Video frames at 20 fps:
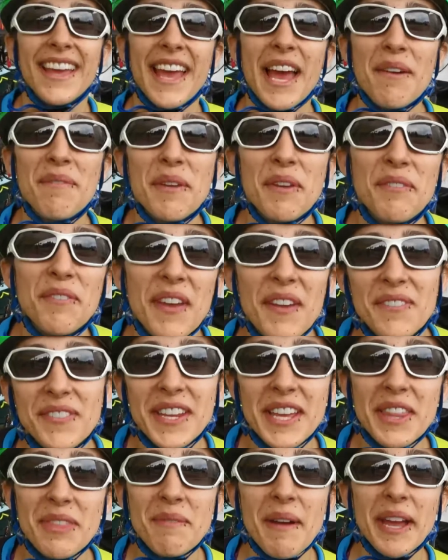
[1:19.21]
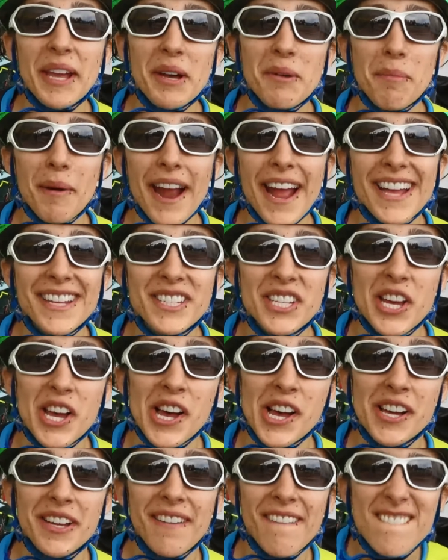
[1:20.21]
Happy 50th, Michael
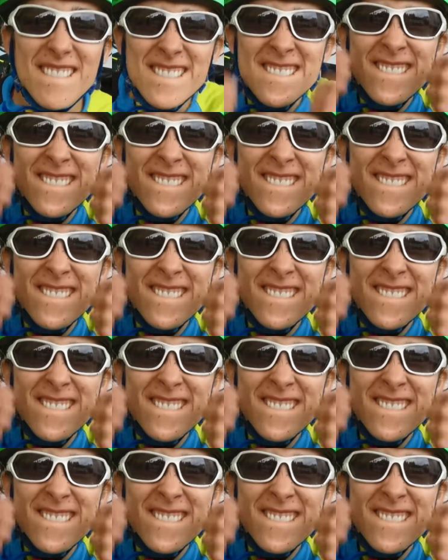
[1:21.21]
Brazel.